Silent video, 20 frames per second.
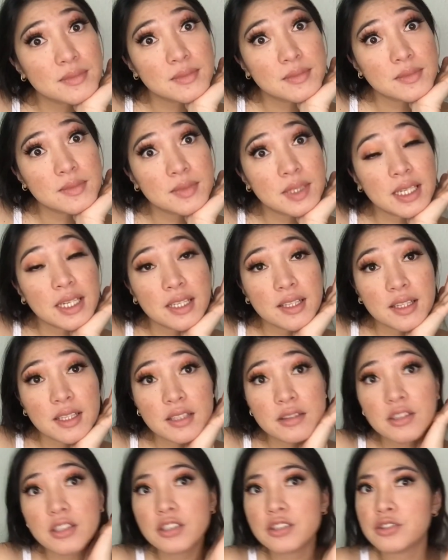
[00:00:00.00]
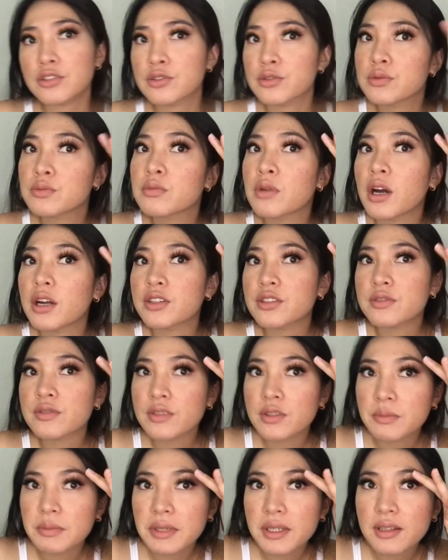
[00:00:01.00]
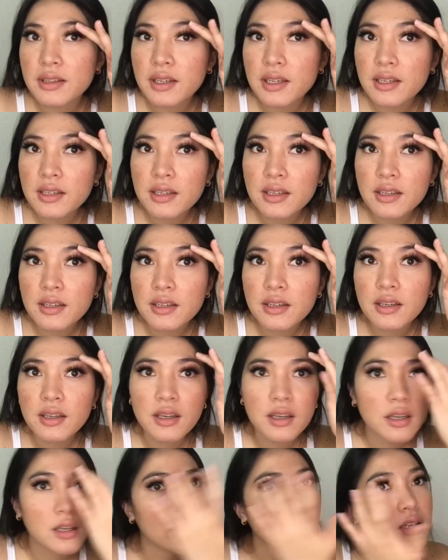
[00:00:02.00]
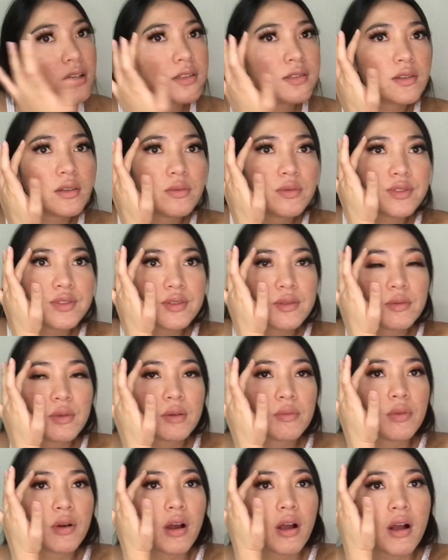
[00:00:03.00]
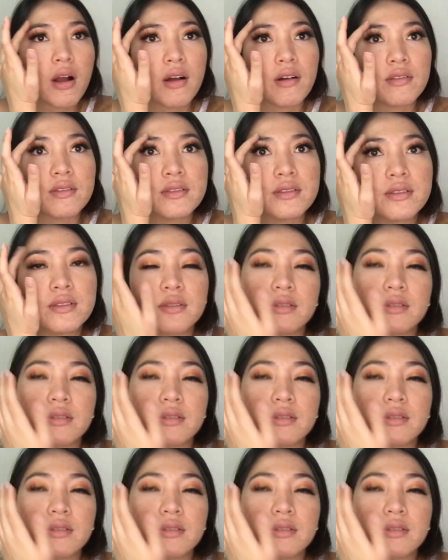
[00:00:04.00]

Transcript: But I think they're too much for me. Like, it's almost in my brows.